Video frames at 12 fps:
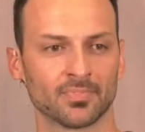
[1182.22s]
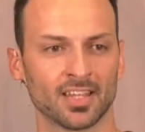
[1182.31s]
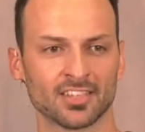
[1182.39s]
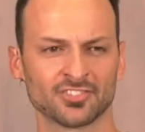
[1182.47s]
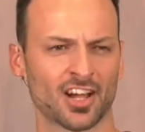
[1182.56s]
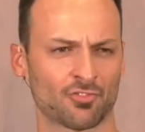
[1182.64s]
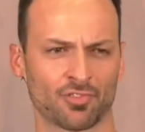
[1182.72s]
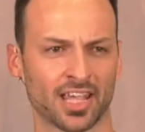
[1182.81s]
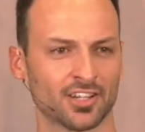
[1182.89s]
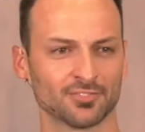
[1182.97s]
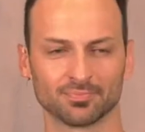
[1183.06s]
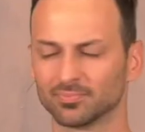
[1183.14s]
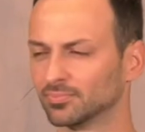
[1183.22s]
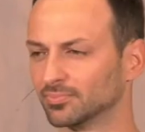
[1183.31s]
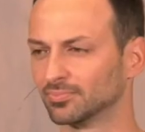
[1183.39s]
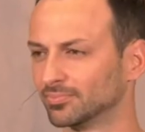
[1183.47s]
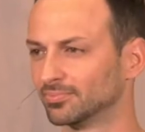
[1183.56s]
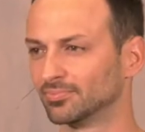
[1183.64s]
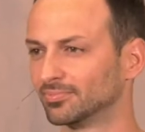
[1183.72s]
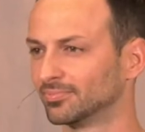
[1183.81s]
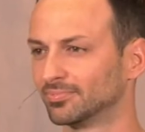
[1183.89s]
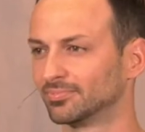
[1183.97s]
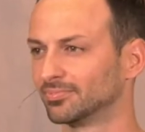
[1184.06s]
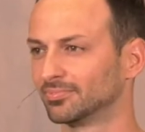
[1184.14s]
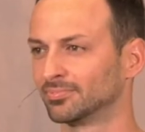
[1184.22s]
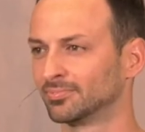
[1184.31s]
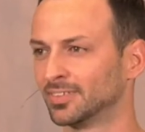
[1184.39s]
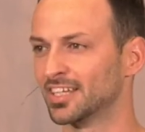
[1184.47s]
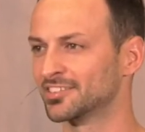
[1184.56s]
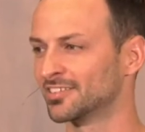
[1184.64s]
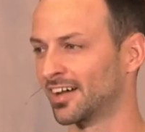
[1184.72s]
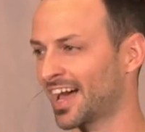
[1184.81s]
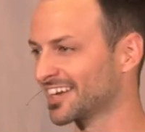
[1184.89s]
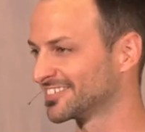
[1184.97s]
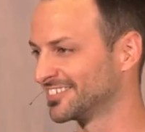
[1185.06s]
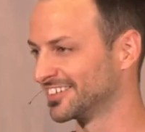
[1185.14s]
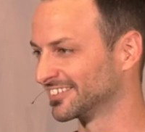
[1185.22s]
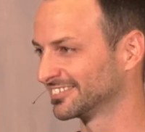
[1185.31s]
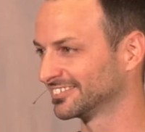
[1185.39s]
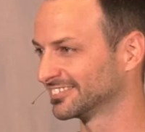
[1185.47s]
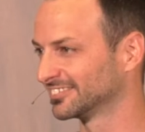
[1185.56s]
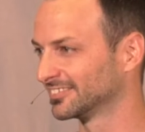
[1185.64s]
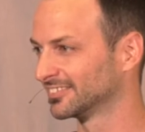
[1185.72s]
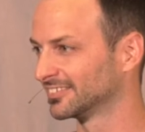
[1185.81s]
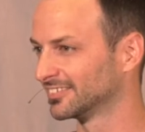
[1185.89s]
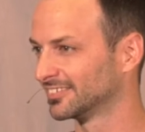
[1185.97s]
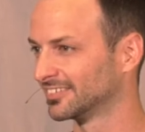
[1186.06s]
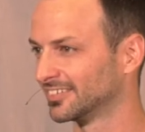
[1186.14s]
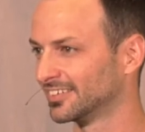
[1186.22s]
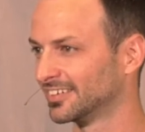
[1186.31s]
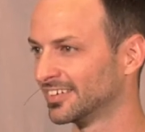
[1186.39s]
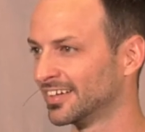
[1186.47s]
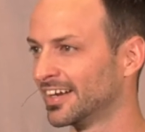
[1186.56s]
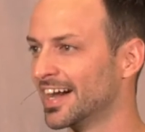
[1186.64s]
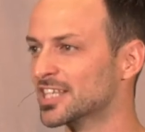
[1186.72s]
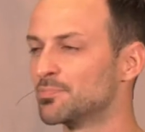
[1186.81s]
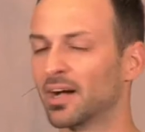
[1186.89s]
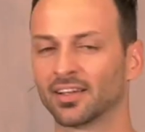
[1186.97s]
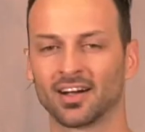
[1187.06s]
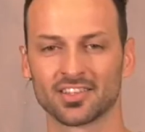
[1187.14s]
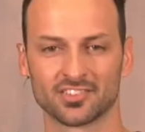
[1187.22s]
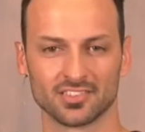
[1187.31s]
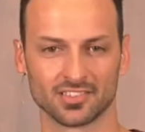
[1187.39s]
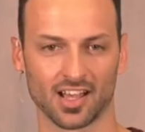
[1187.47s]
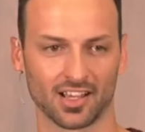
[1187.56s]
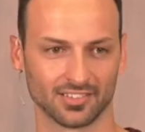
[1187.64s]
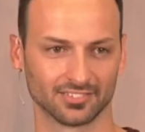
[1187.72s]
It's not random. It's not accident. That's by God's design.